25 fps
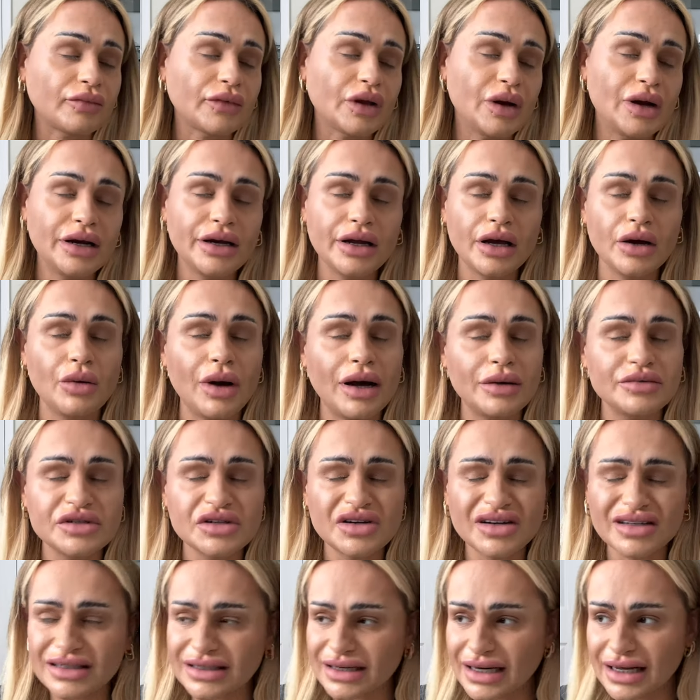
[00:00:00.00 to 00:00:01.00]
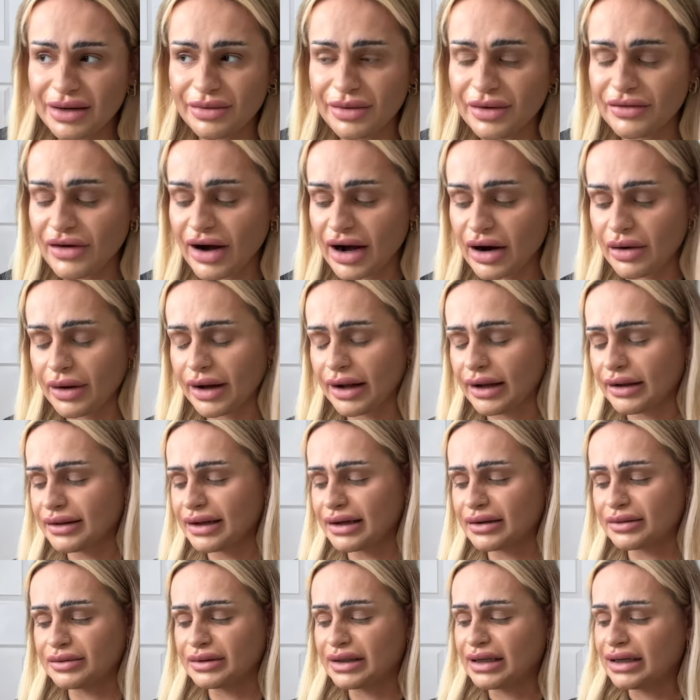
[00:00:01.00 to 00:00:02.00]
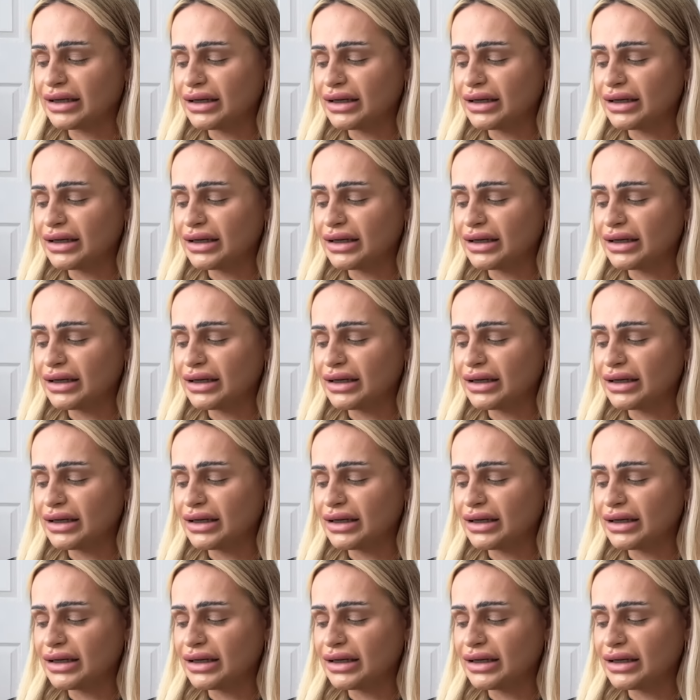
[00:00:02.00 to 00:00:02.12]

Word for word: I don't know why I'm just not sleeping very well. And then